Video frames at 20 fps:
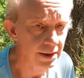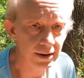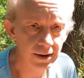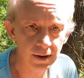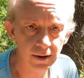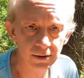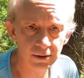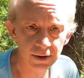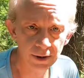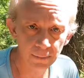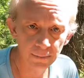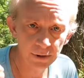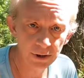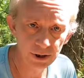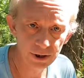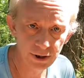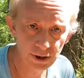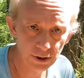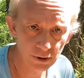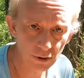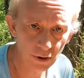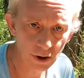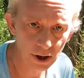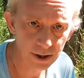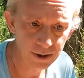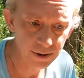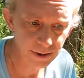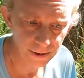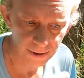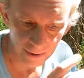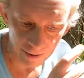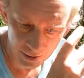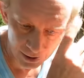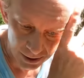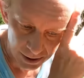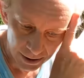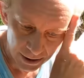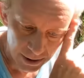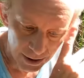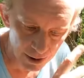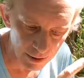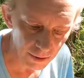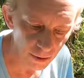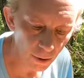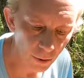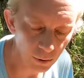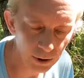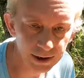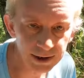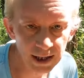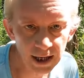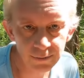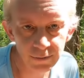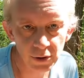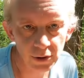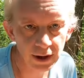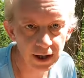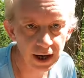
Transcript: the militia clause. The only time you